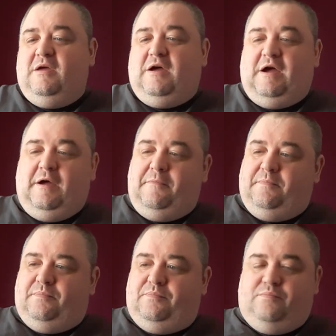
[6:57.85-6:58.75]

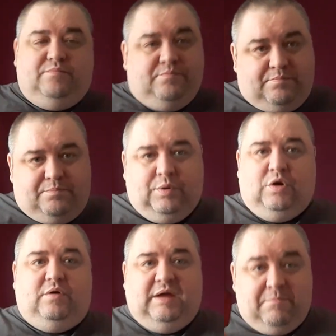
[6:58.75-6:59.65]

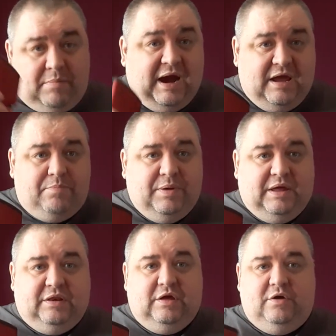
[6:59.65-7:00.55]
But in my
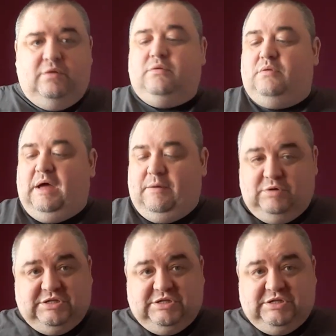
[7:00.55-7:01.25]
opinion, I would